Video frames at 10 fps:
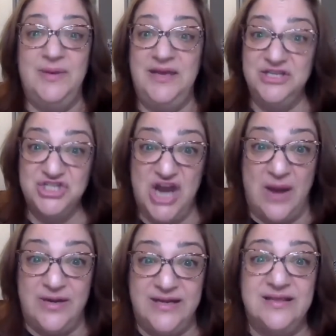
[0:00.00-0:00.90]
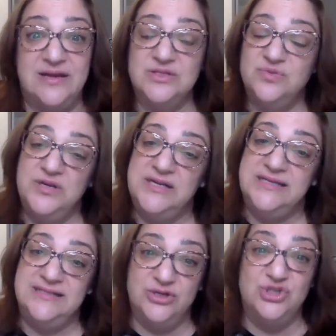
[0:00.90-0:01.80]
Pick a charity that is really
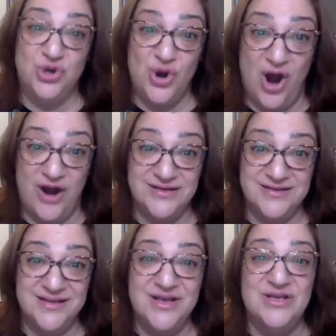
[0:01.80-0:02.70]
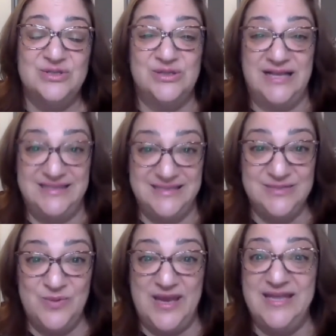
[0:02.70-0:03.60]
dear to your heart so that
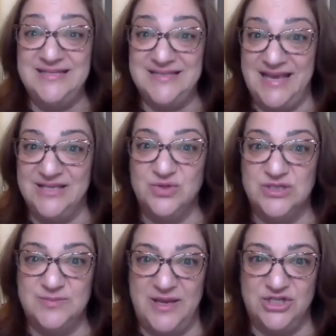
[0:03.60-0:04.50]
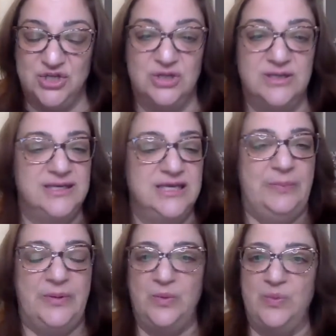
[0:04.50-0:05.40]
this way it is extra special.
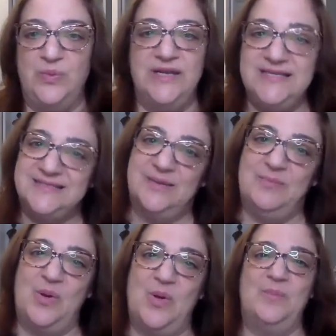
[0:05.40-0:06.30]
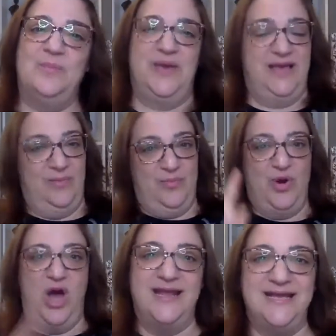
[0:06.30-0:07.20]
Keep it really simple. Pick a
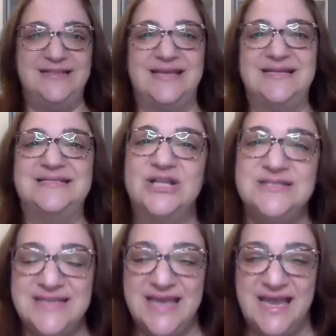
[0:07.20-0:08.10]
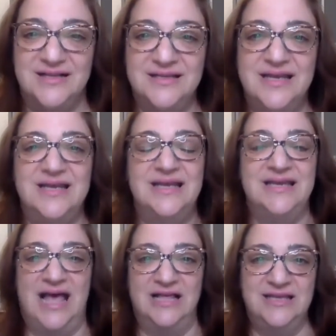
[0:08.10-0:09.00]
product that is on sale,
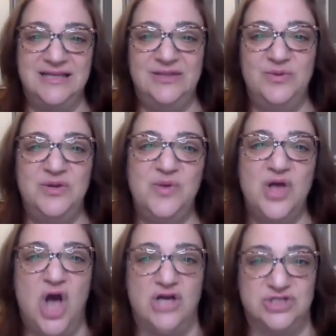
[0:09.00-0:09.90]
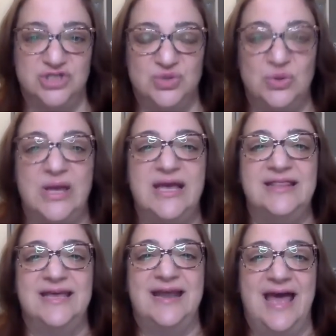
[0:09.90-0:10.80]
calculate what it will cost you,
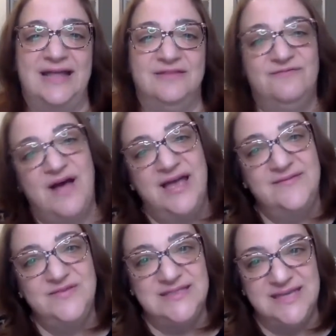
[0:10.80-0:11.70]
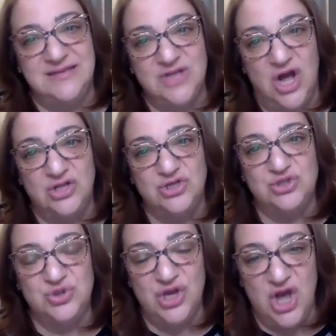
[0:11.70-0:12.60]
then add $5 to $10
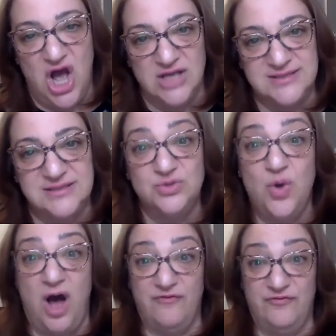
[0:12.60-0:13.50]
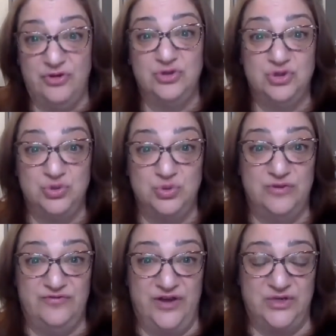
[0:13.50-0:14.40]
to the cost to offer to
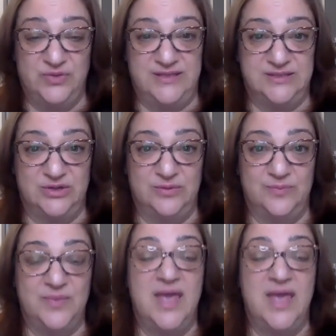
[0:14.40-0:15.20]
the fundraiser.